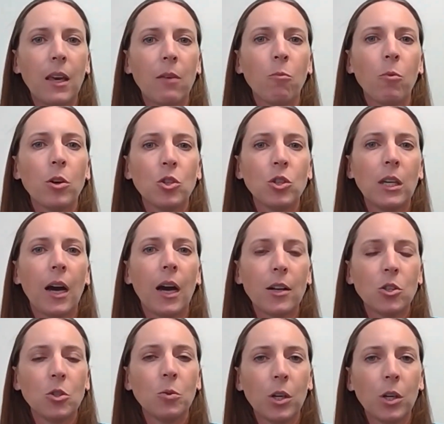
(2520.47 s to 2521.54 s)
And once she got
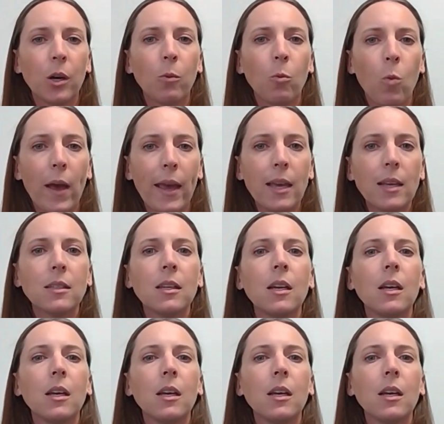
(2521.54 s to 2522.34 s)
to a good weight,